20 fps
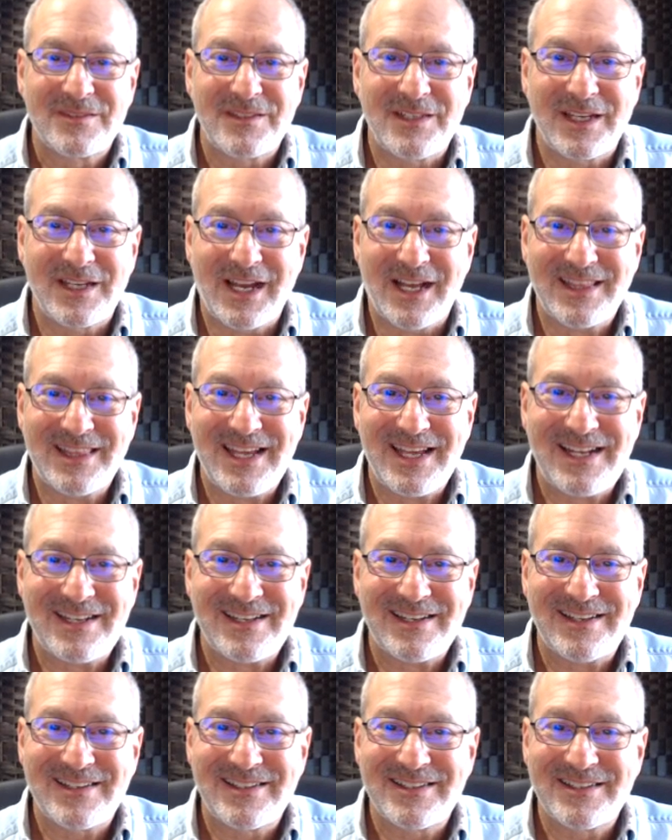You got
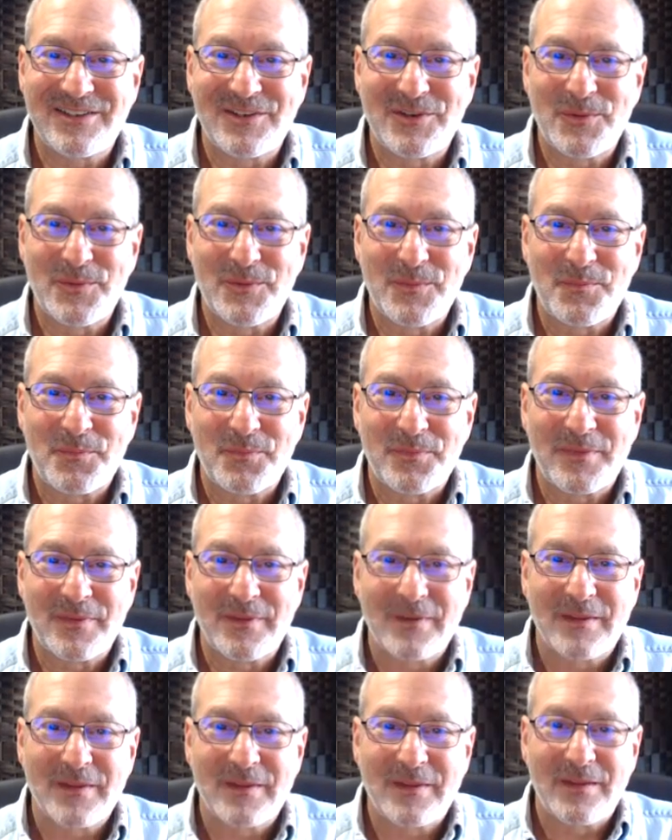that?
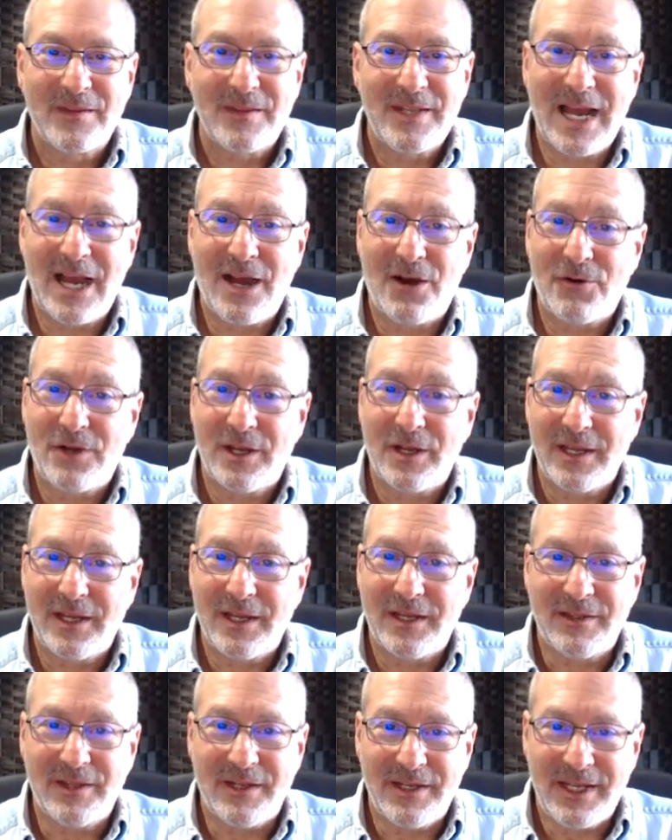Now,
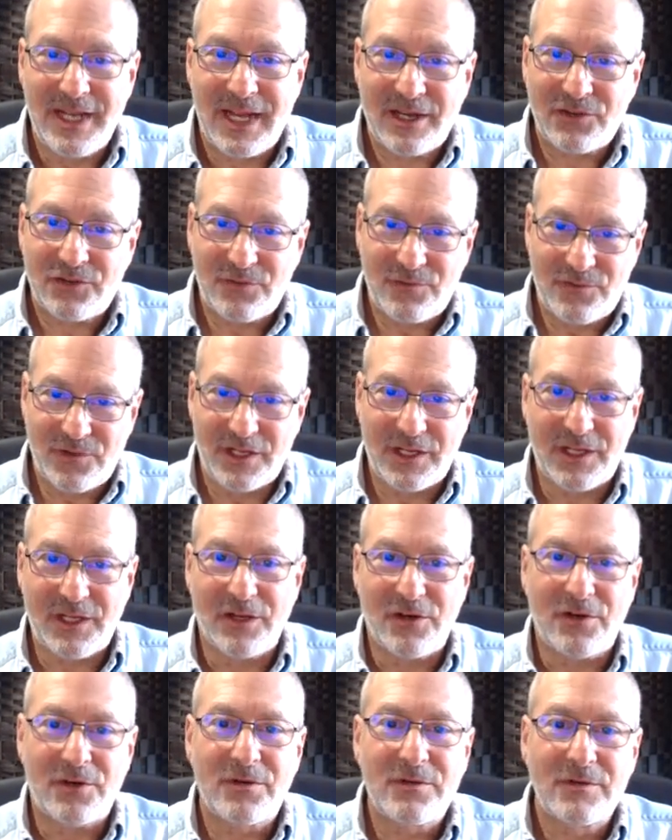in the next
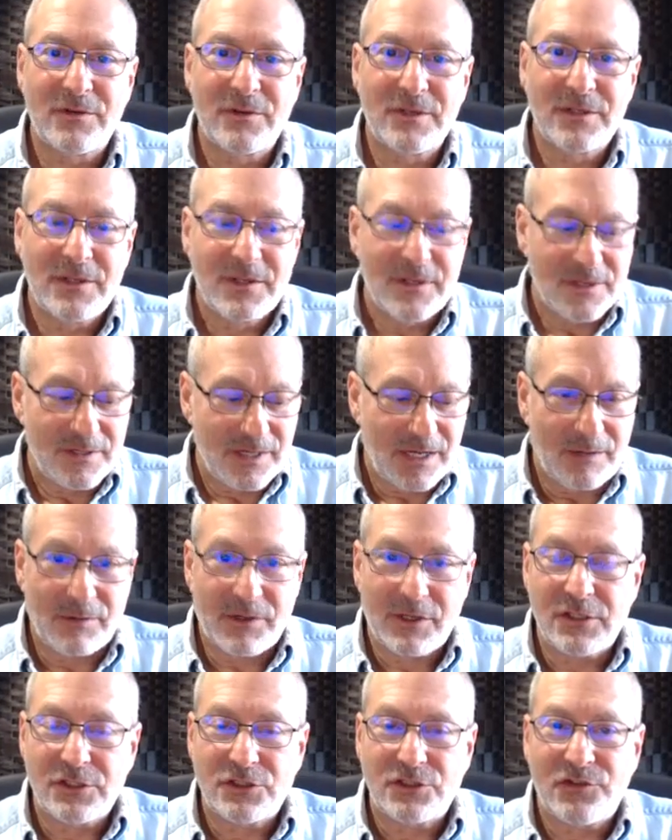video, I'm
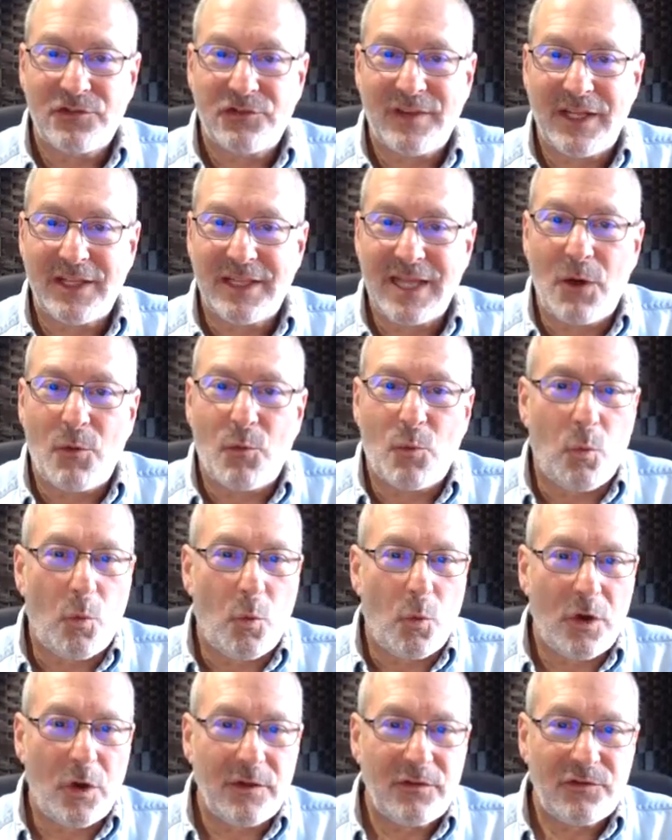going to just take that
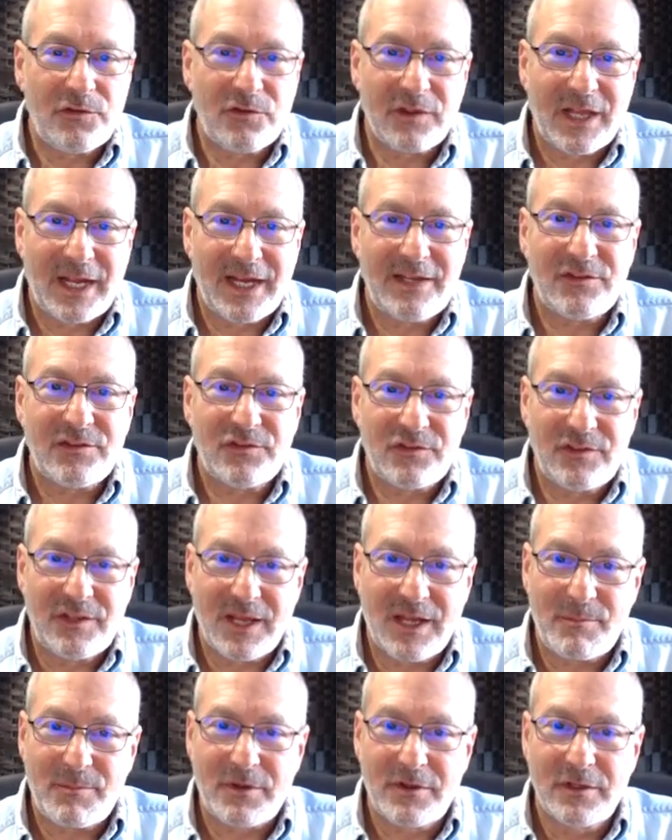one slight
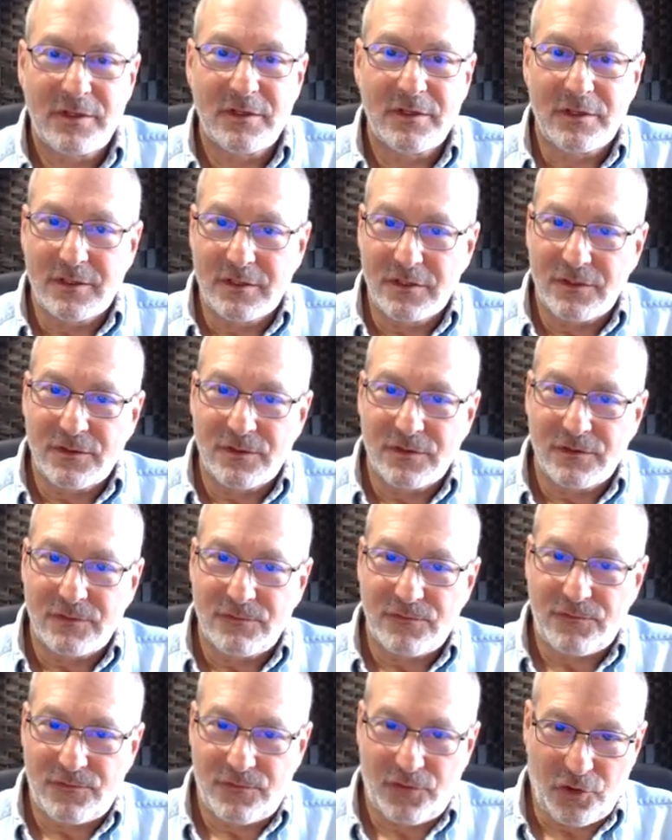step
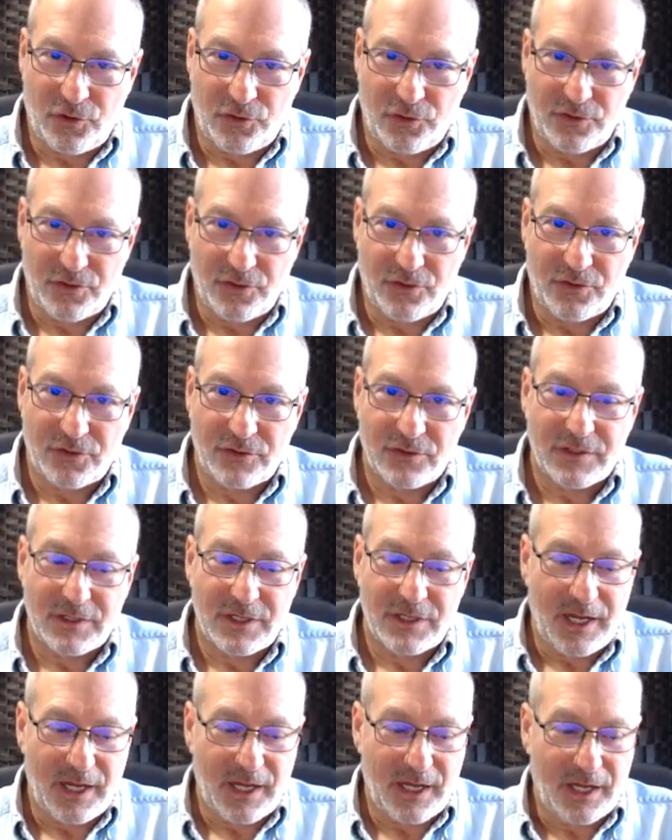further,
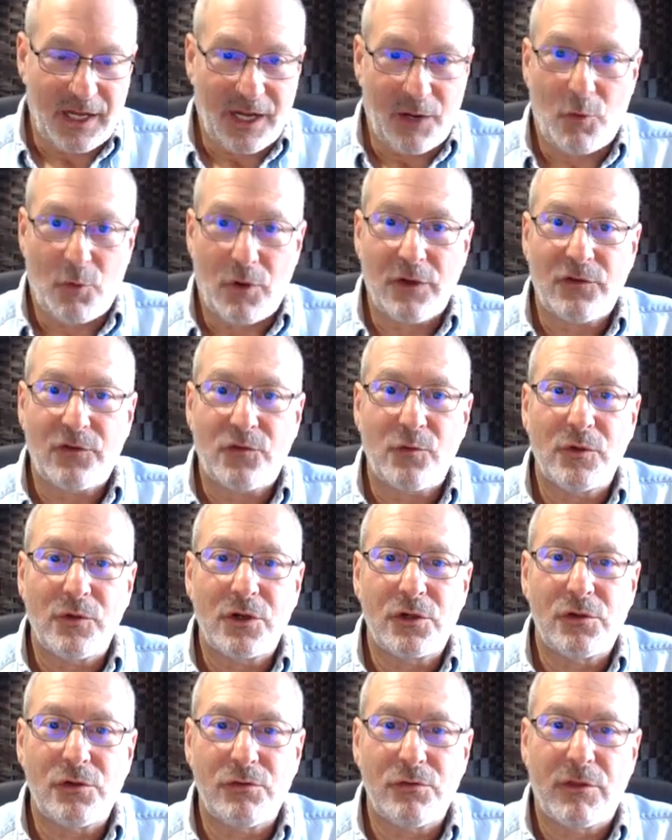and I want to
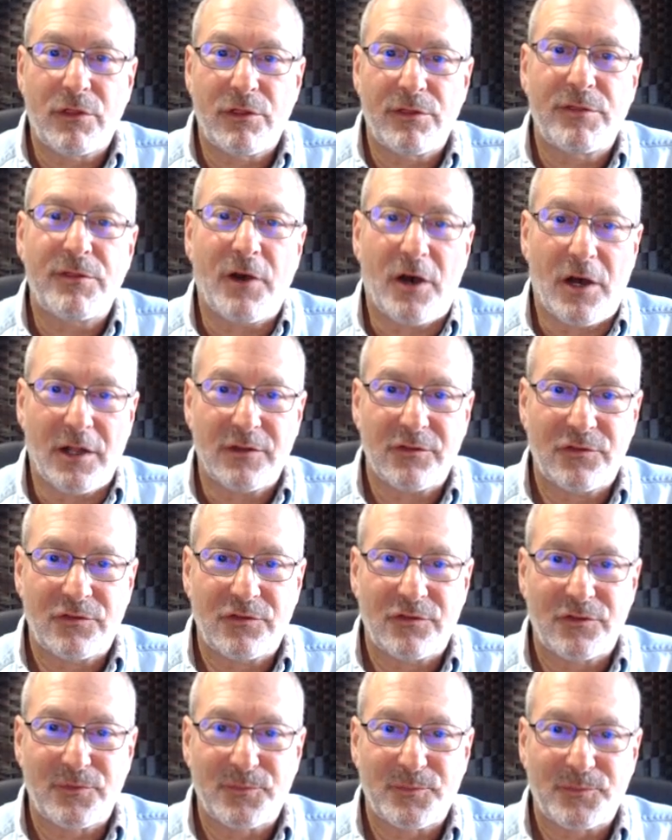include
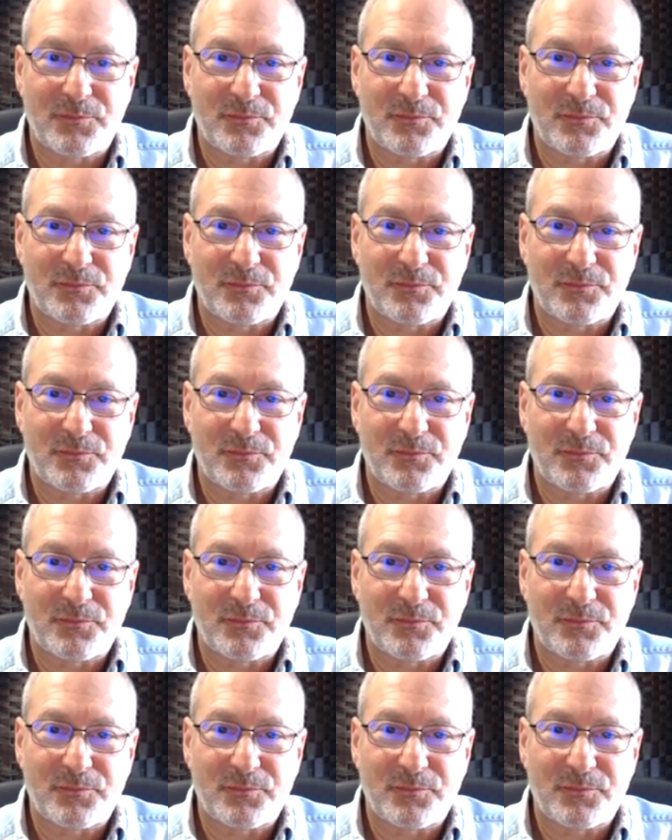thoughts.